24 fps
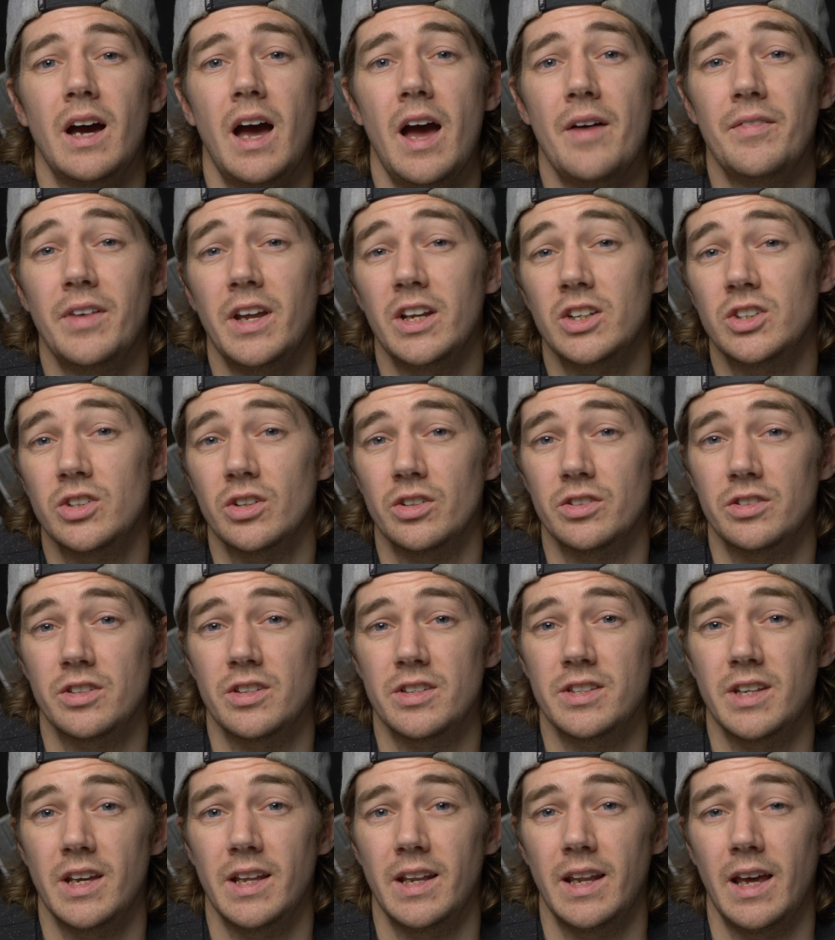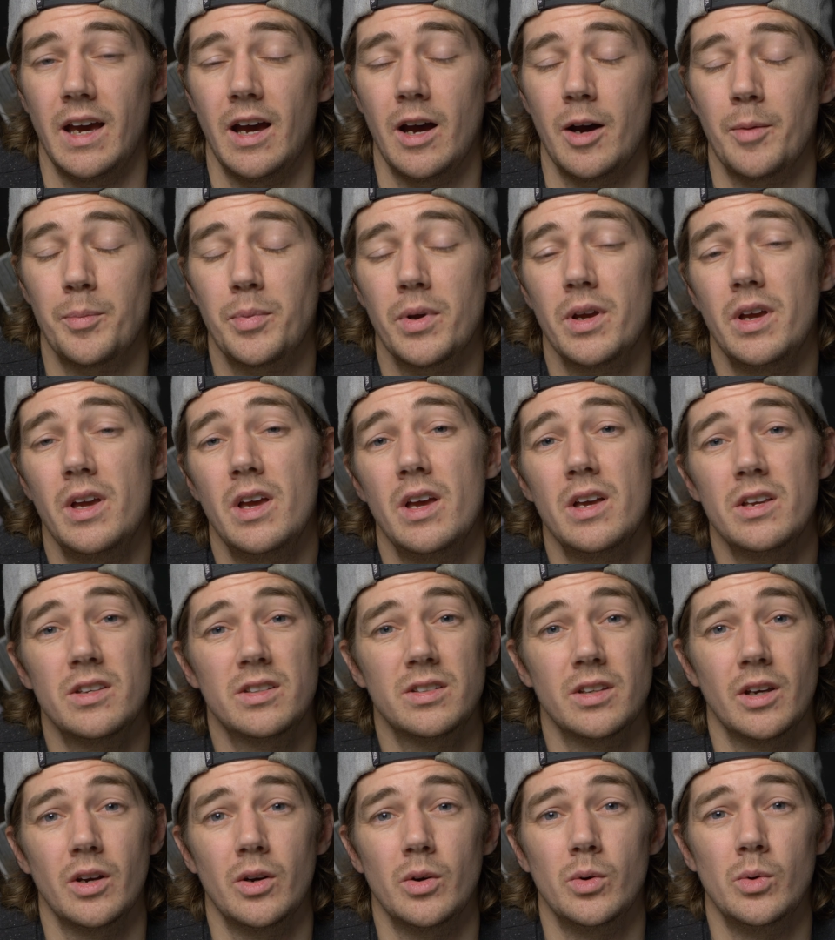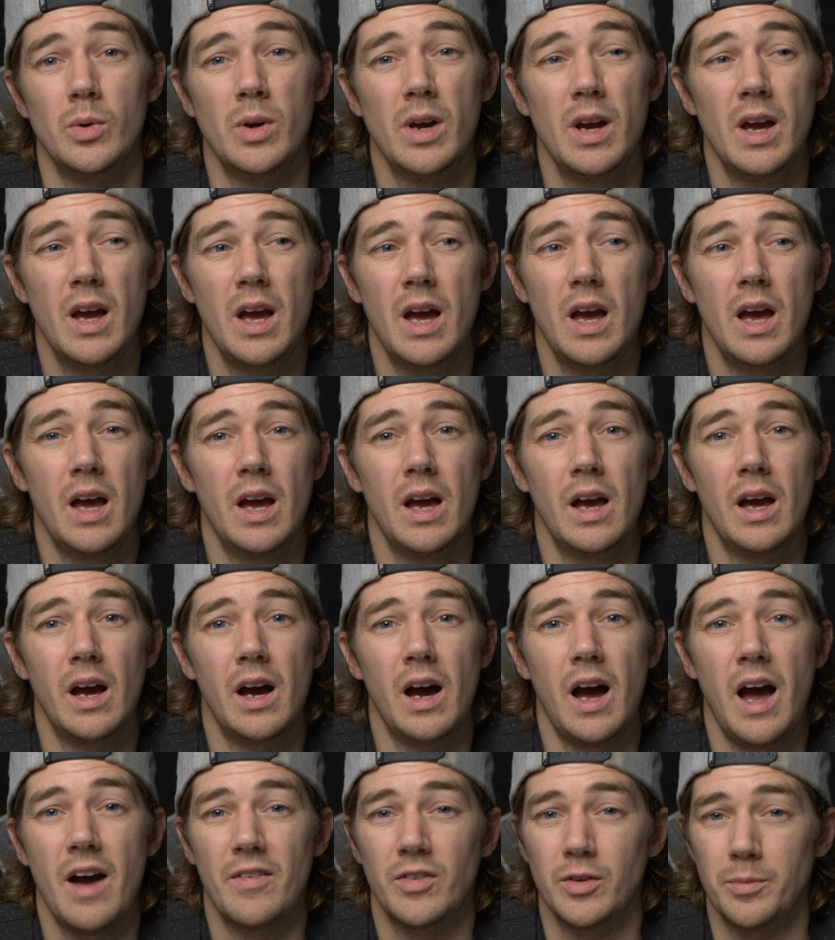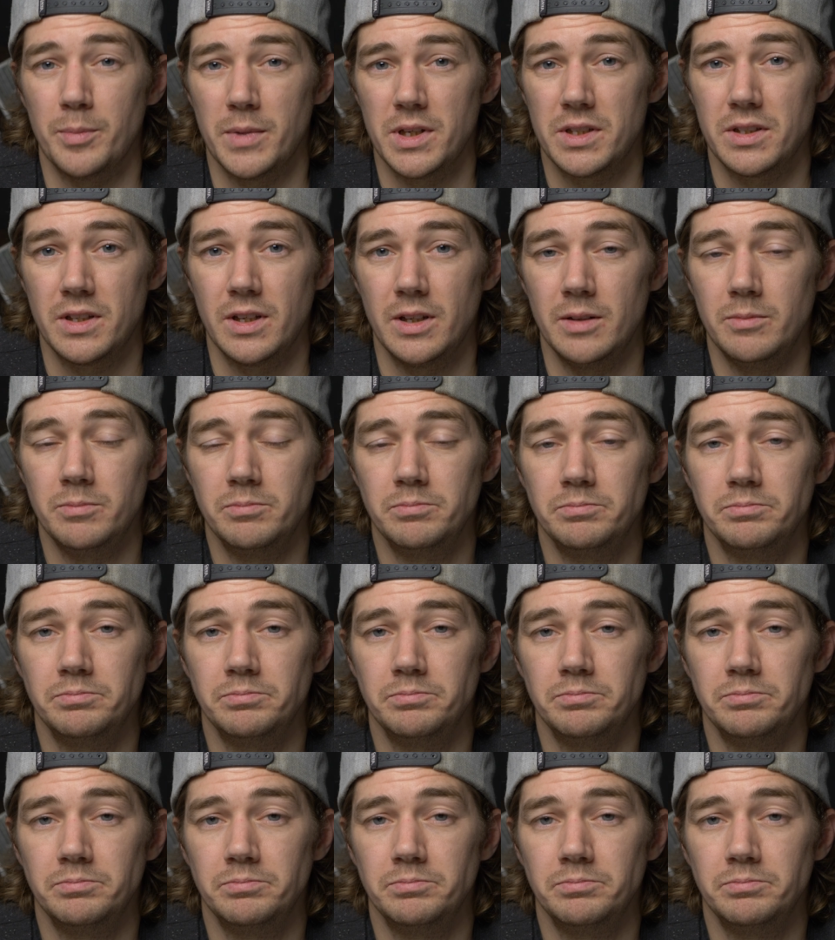I haven't had a chance to set that up. So I haven't missed it.